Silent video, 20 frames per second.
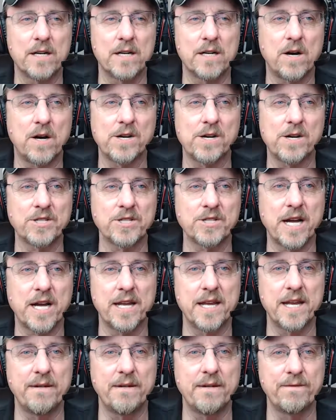cars are
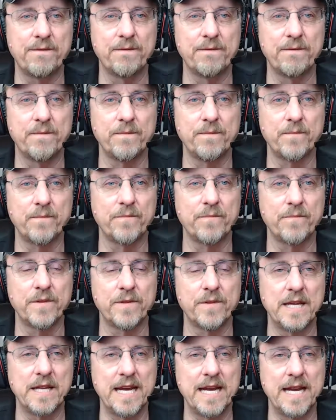kind of
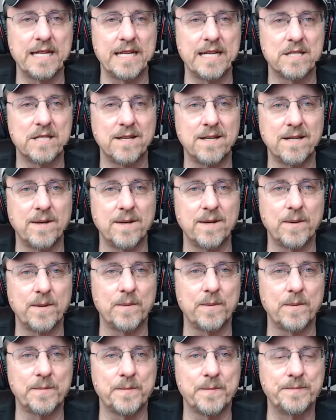getting
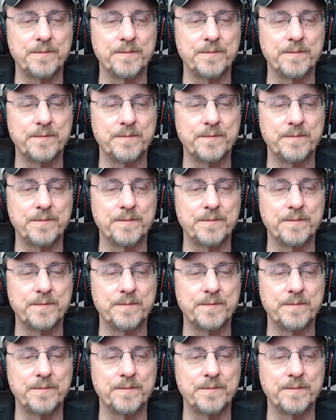to,